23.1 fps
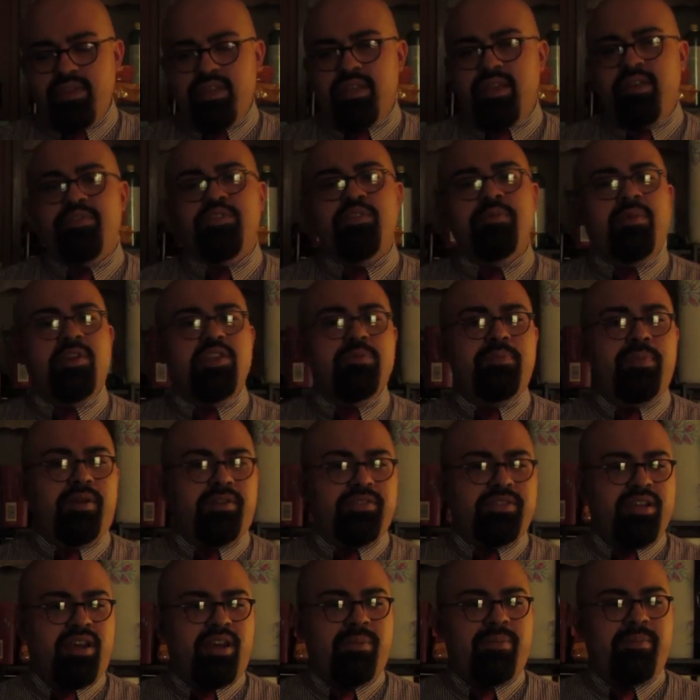If too much
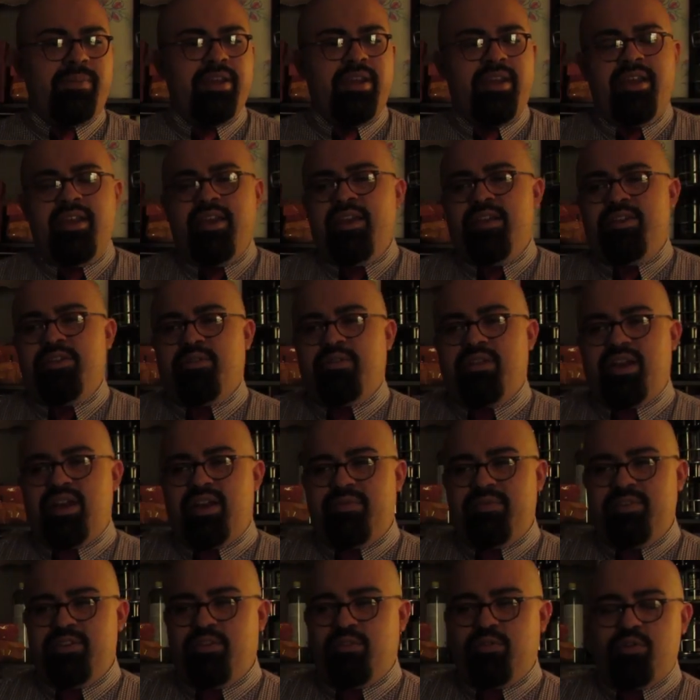builds up, you're going to
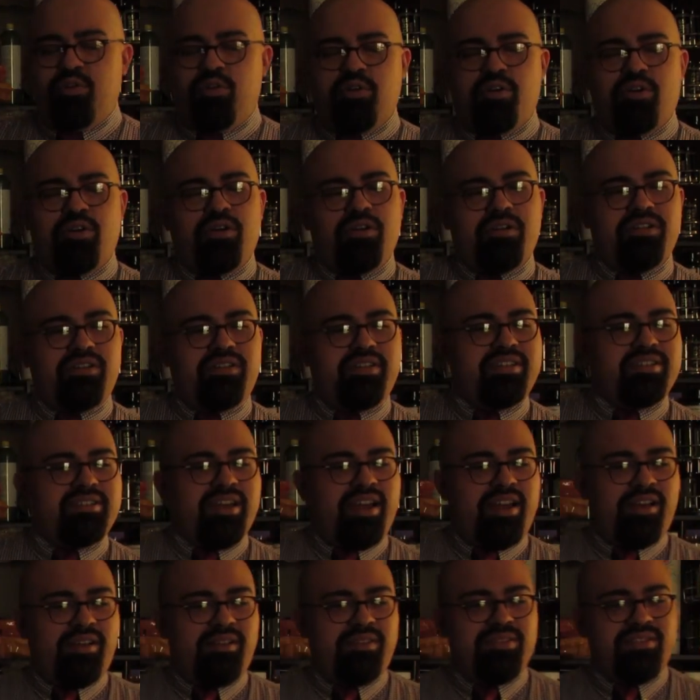have a little gurgly
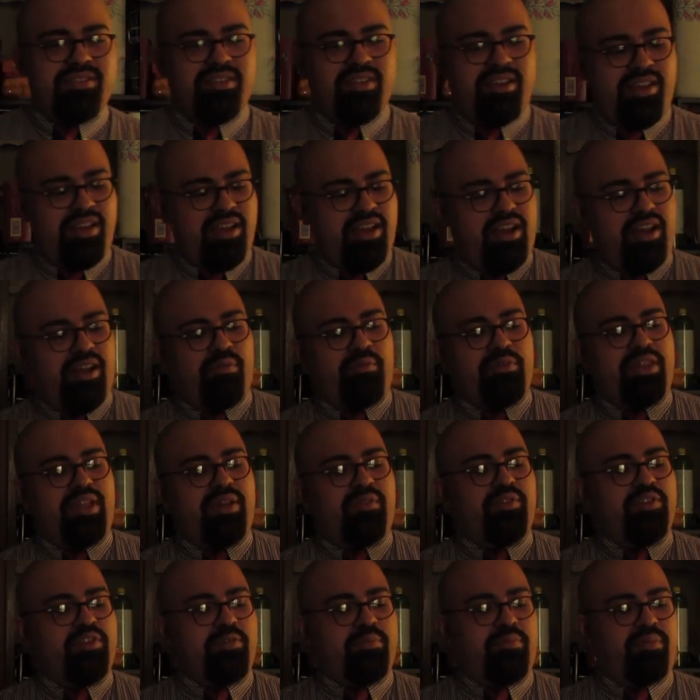sound
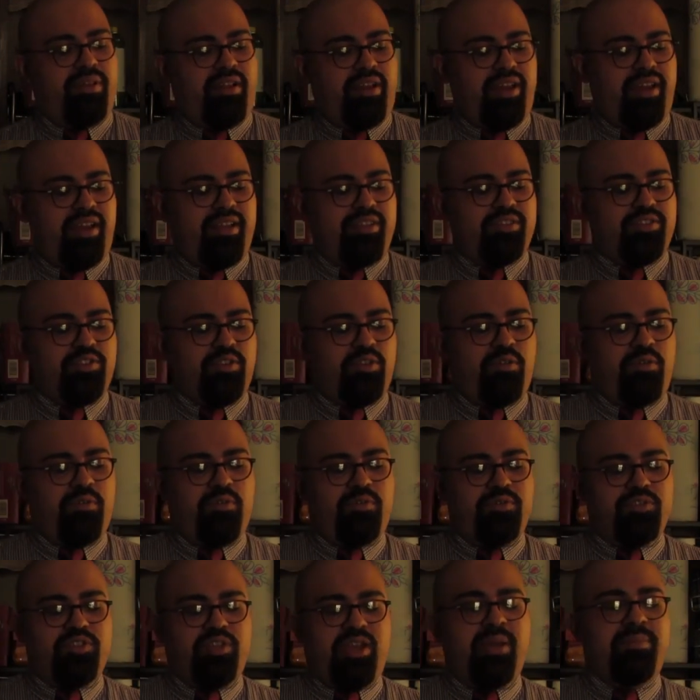whenever you play. And so
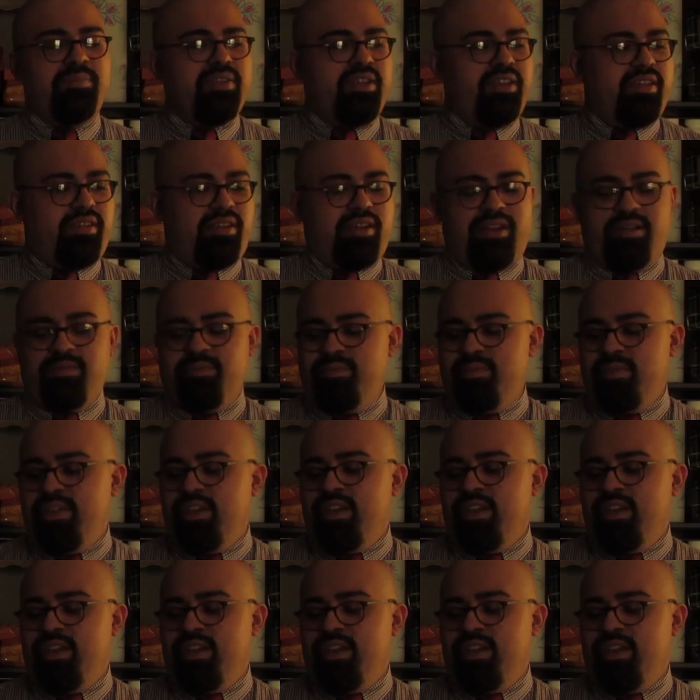to empty it out,